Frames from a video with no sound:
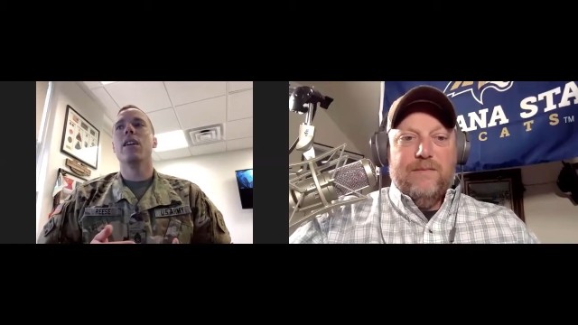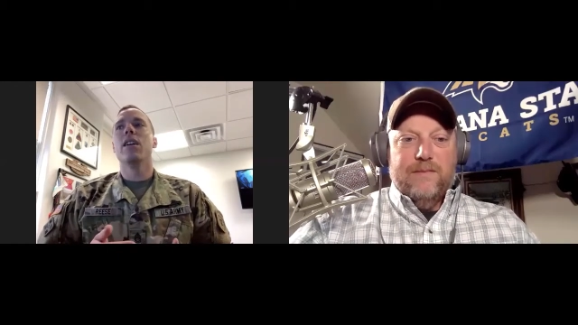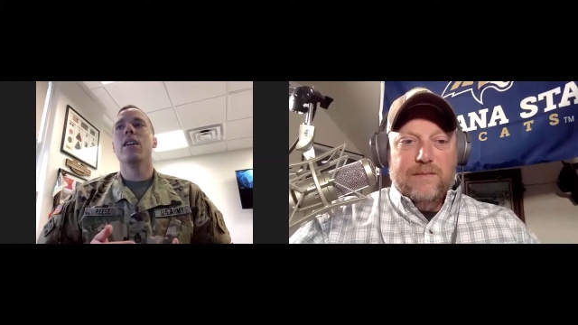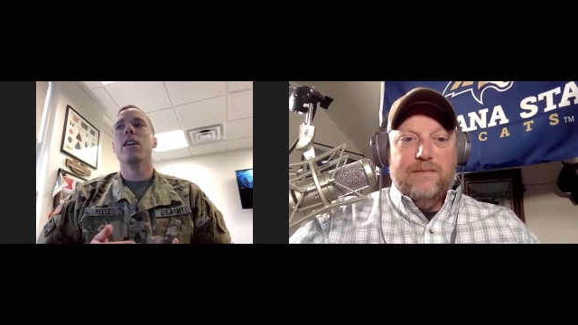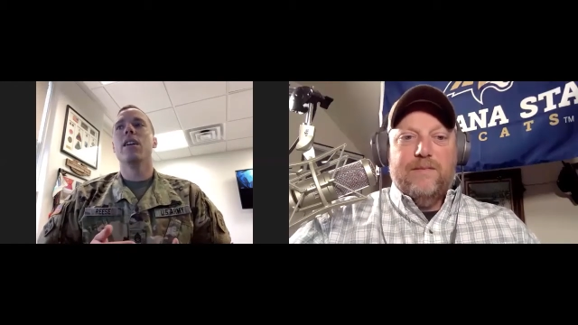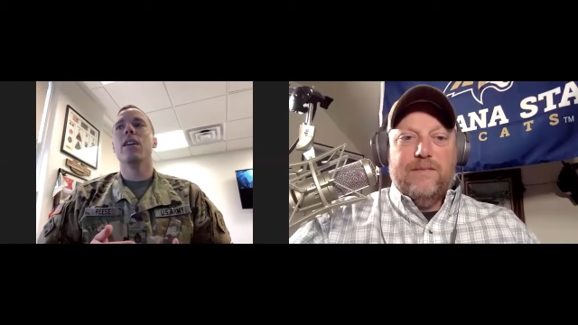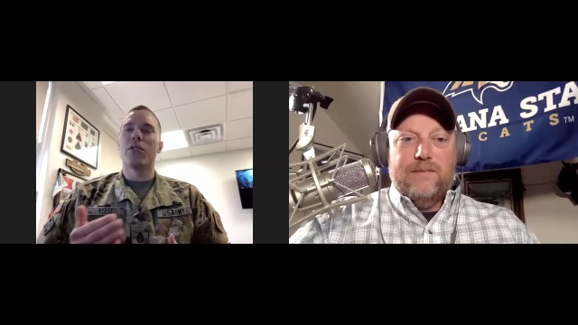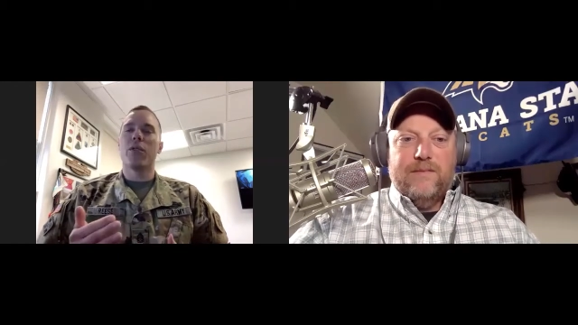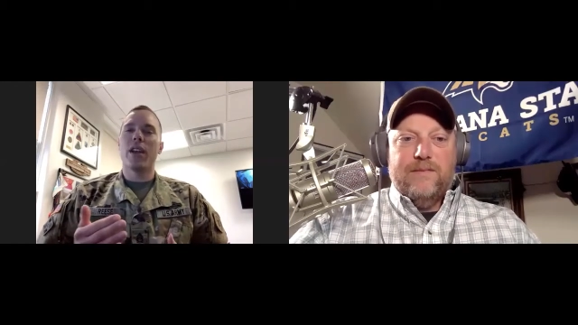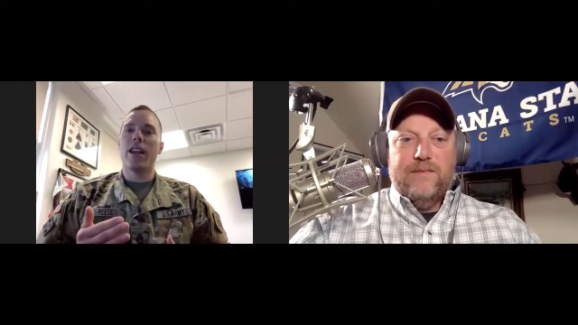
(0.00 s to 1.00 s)
Speaker 1: Mm-hmm. Uh, but then
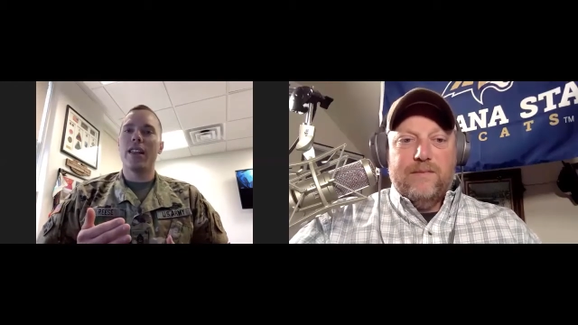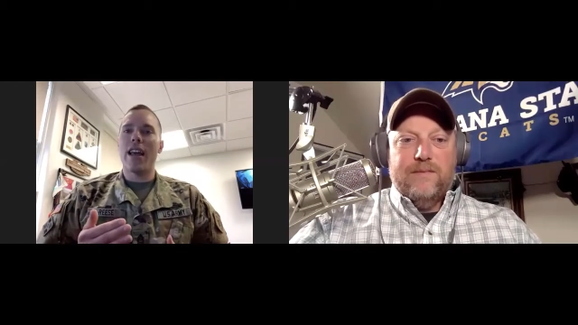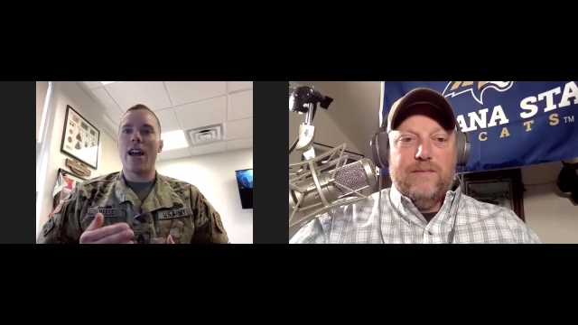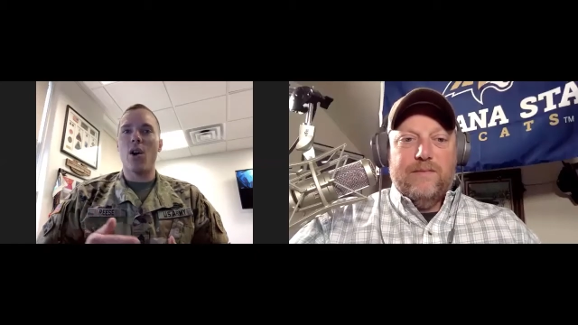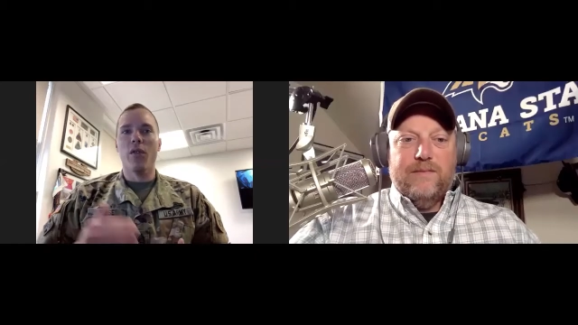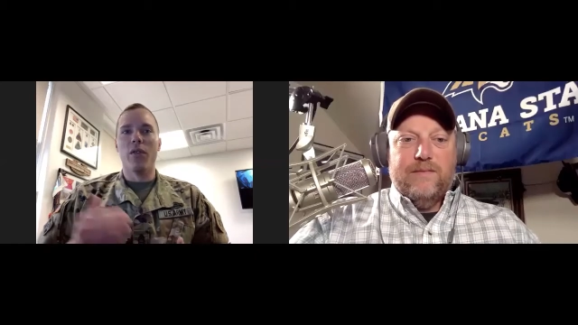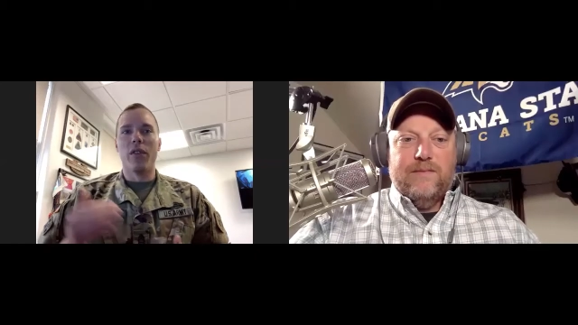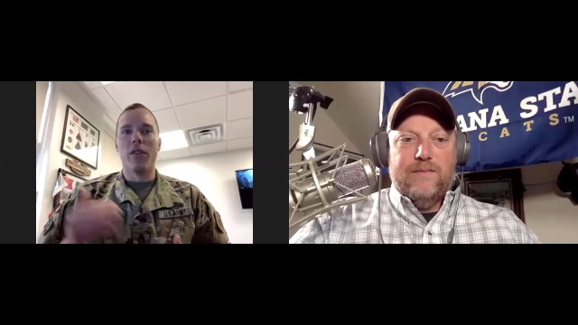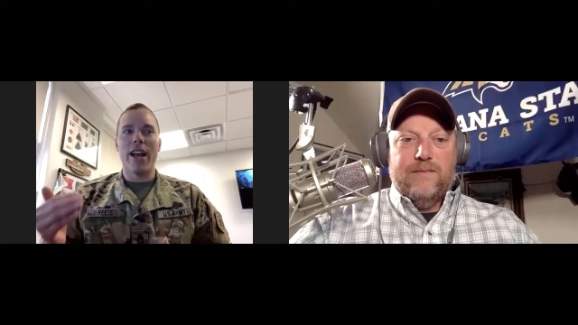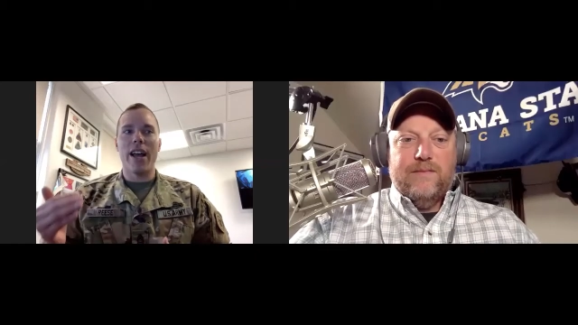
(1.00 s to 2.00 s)
also getting that
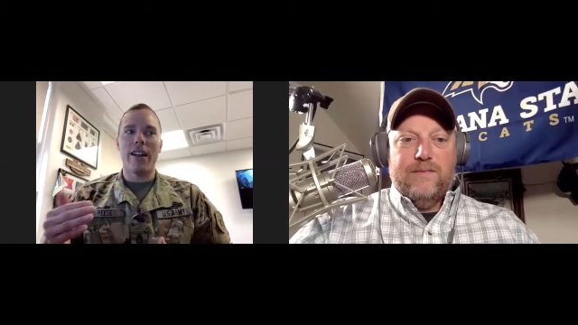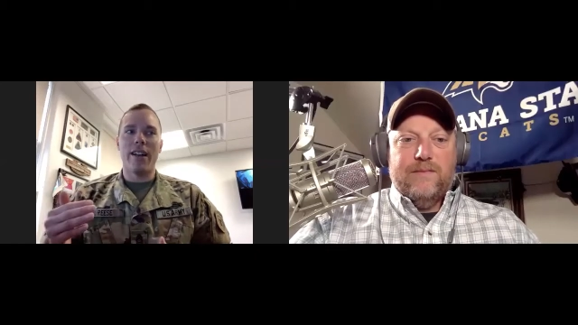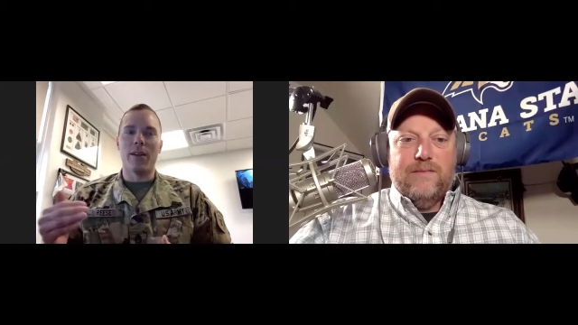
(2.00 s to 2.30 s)
overhead